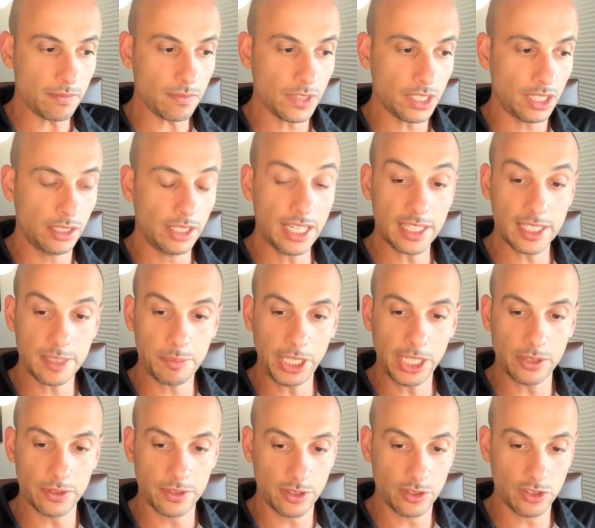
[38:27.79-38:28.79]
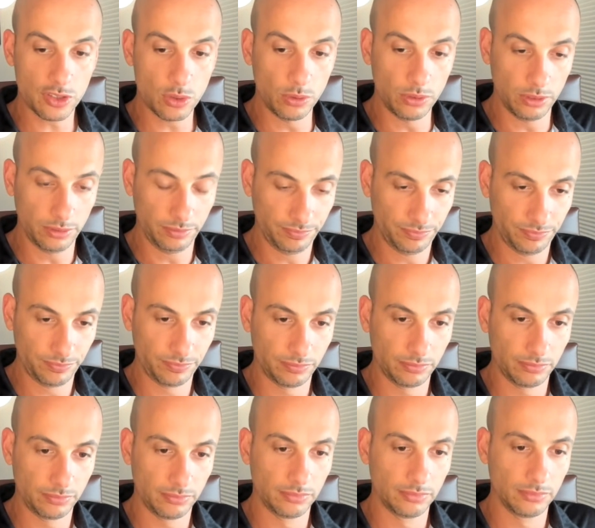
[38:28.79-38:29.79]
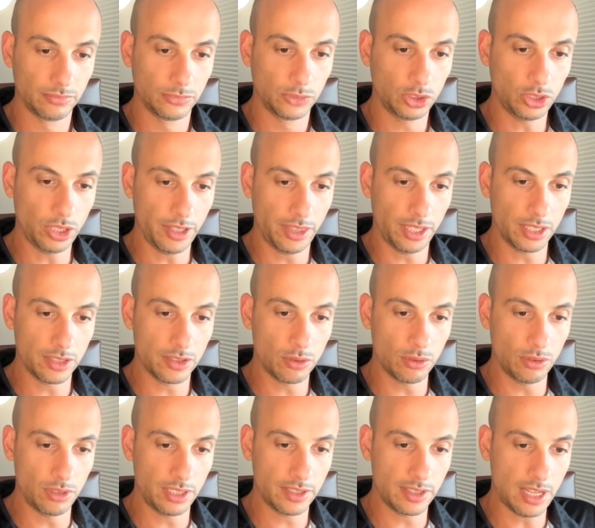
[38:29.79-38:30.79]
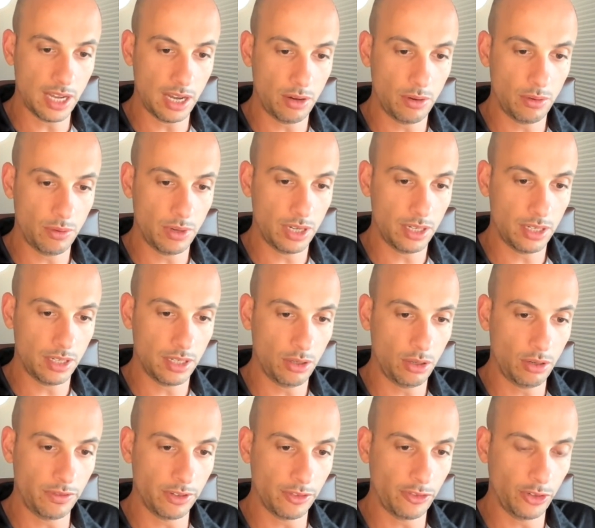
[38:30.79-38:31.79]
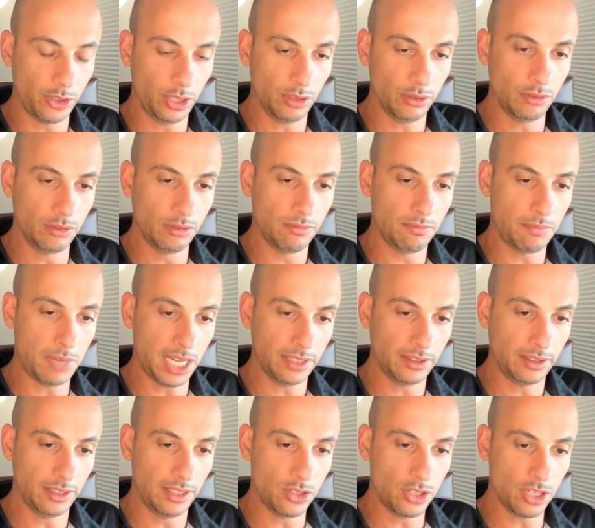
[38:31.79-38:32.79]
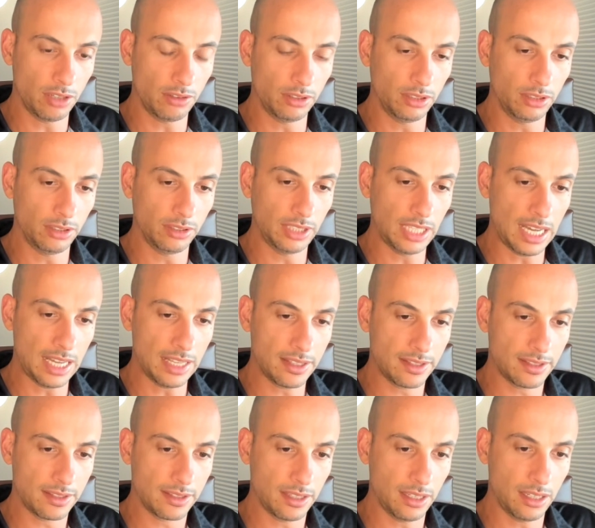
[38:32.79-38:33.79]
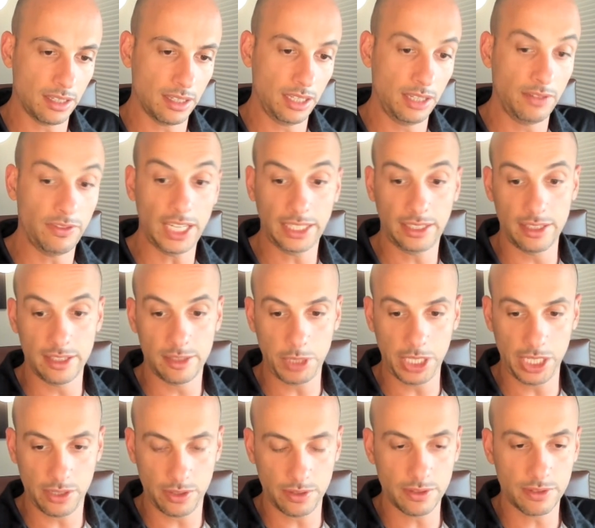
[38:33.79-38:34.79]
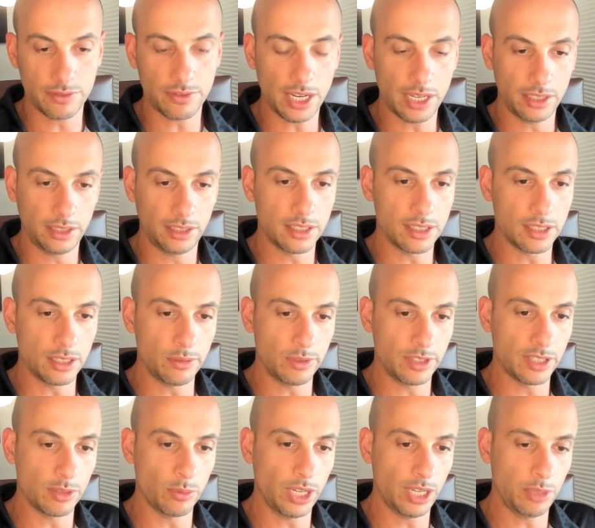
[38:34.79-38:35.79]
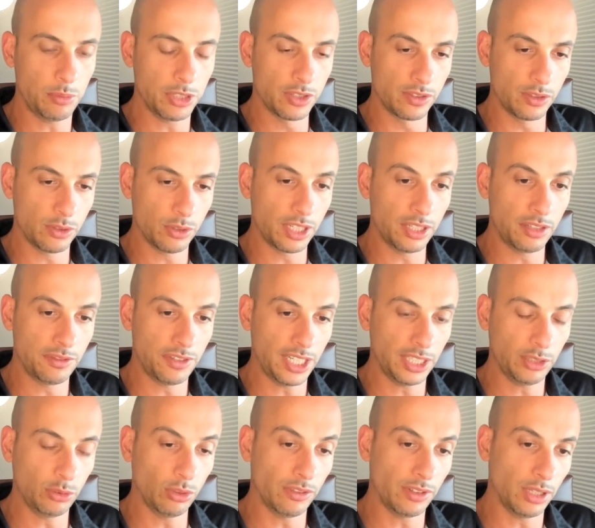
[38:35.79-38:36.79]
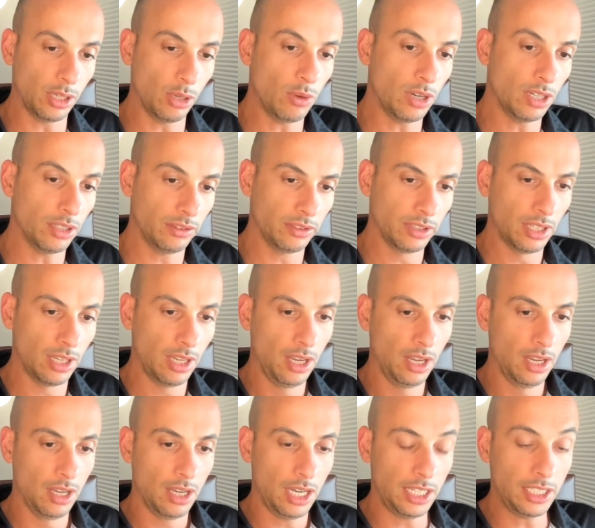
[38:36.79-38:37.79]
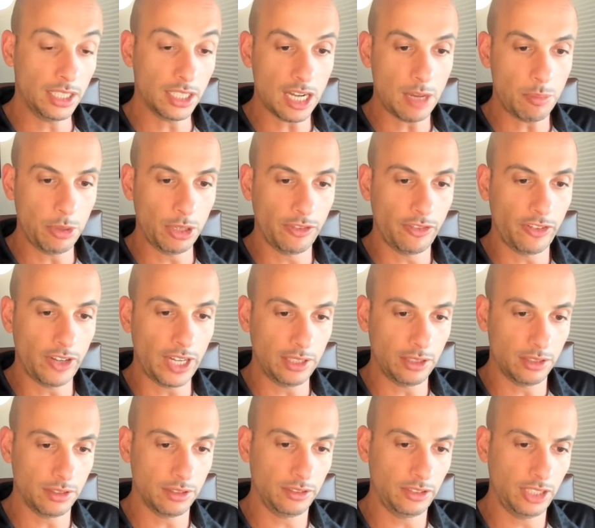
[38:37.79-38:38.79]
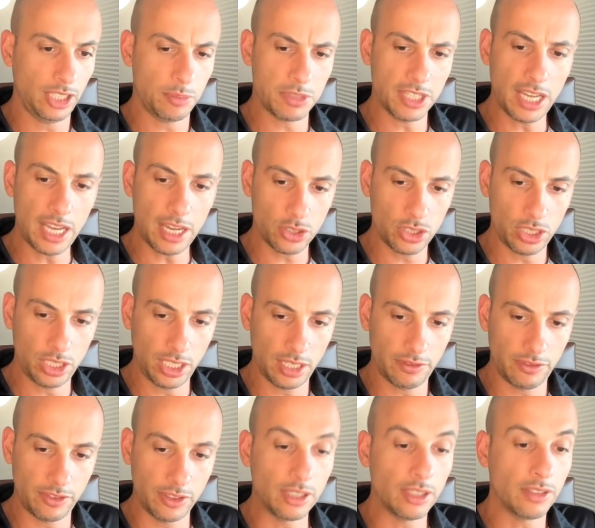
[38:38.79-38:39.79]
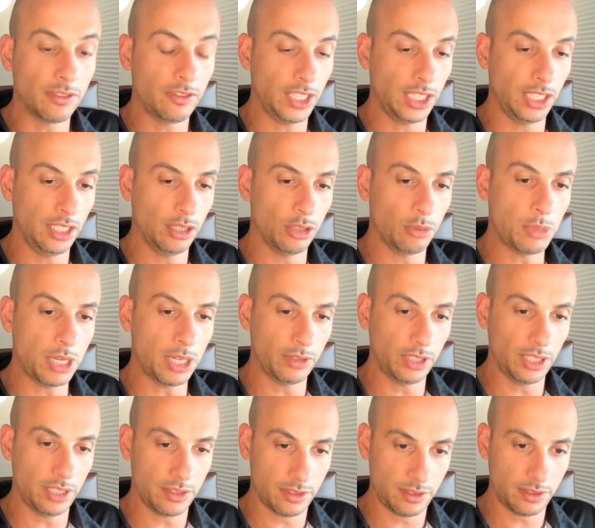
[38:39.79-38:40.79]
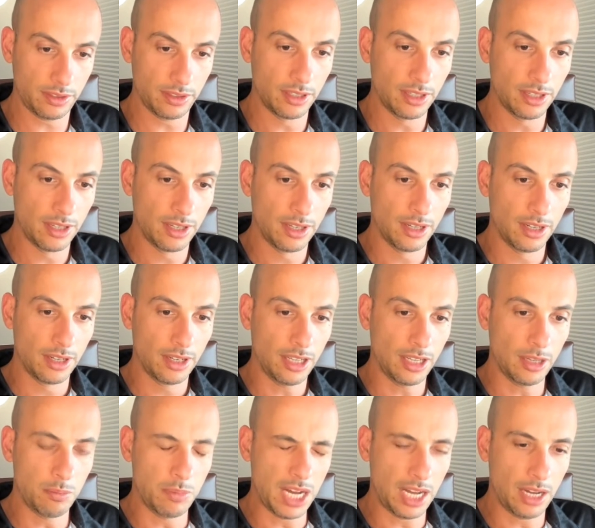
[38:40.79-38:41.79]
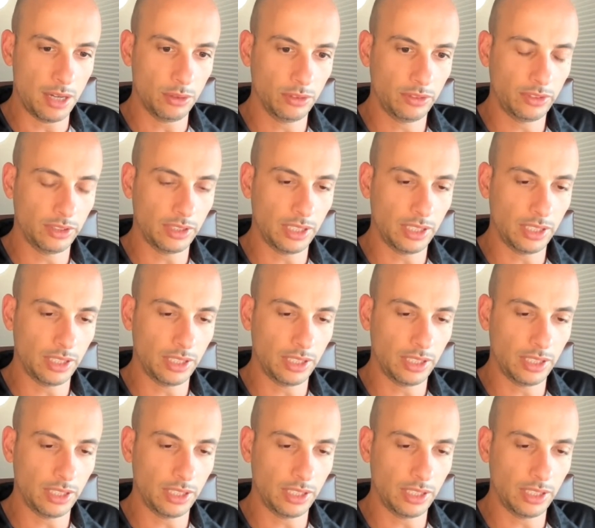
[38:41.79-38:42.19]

get speakers at school. So I think school is now over for you, but in general, that's inviting speakers, right? It's always a way because you can invite whoever you want. And there are a couple of other tips. I actually have a video about this, about